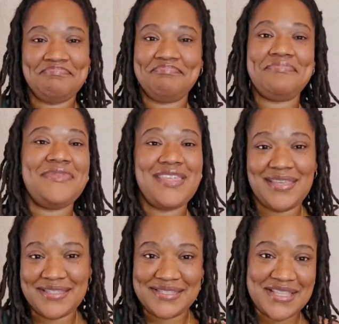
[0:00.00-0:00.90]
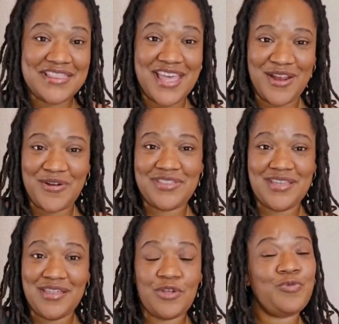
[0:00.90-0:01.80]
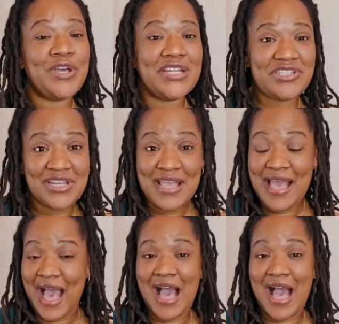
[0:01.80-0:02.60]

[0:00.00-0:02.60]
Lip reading: this, that, or the other, which,